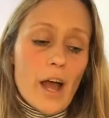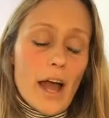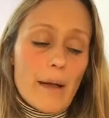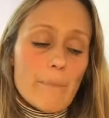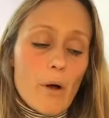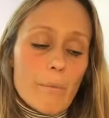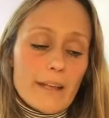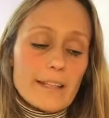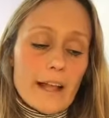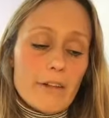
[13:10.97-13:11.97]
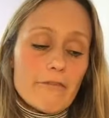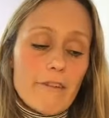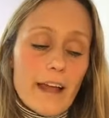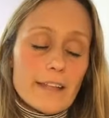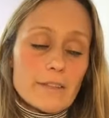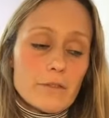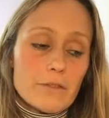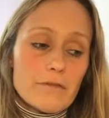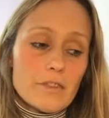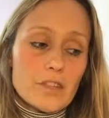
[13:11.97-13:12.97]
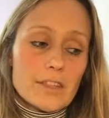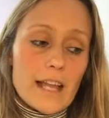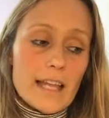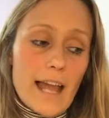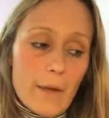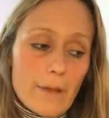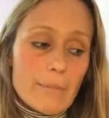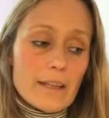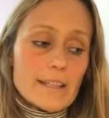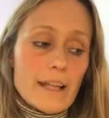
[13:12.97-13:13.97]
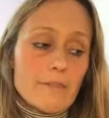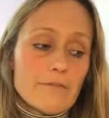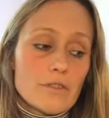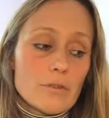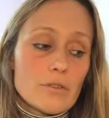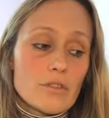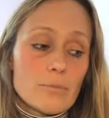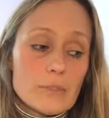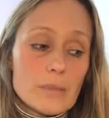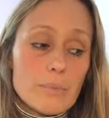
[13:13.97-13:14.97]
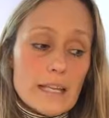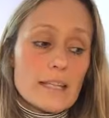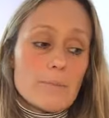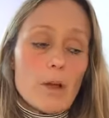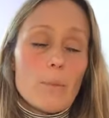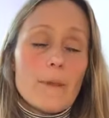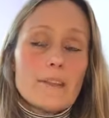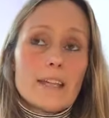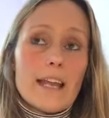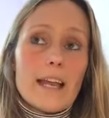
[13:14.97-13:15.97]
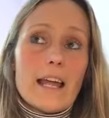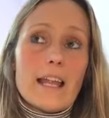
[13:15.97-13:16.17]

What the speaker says: on myself, and sort of just allowing myself to be in the moment, and